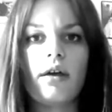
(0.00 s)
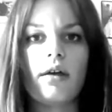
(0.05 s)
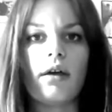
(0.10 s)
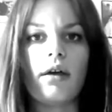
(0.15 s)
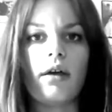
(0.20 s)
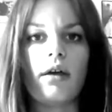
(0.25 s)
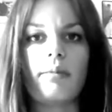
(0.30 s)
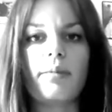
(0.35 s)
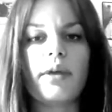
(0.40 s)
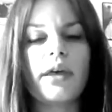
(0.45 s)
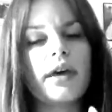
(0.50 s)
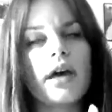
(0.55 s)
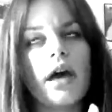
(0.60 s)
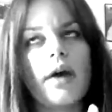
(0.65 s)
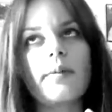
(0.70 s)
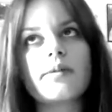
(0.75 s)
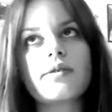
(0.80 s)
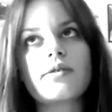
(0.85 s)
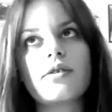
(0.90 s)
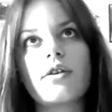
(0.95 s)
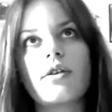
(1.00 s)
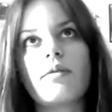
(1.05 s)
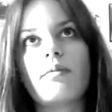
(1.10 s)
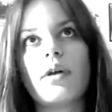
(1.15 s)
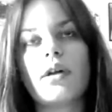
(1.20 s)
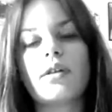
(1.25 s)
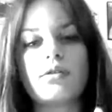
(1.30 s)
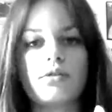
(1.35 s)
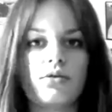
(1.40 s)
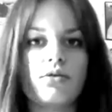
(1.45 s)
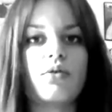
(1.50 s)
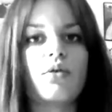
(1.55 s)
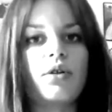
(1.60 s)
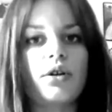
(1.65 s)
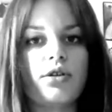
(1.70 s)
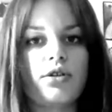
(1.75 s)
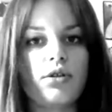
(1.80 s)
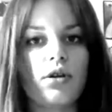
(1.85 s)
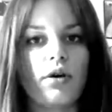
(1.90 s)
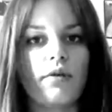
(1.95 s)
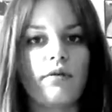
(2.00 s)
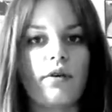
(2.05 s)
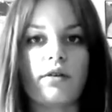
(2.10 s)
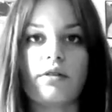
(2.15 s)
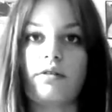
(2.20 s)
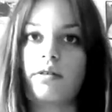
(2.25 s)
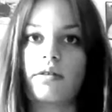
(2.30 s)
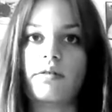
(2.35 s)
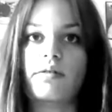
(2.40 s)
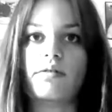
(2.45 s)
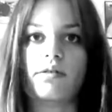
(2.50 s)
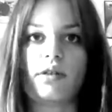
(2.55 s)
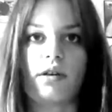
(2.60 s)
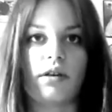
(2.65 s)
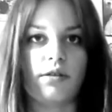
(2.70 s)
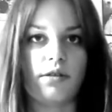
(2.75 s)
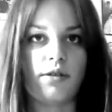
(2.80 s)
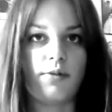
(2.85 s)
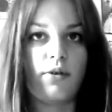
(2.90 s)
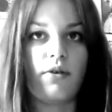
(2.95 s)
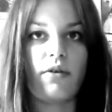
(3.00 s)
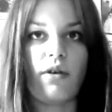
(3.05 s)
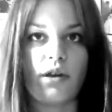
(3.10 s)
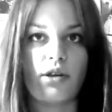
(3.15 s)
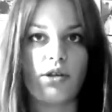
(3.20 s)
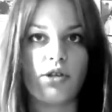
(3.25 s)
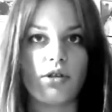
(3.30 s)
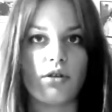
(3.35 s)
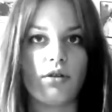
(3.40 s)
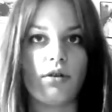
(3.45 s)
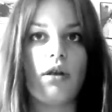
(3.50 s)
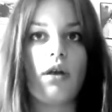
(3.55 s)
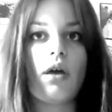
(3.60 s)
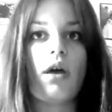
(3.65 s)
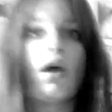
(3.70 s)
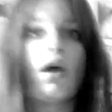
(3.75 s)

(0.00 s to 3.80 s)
becomes her main source of artistic inspiration,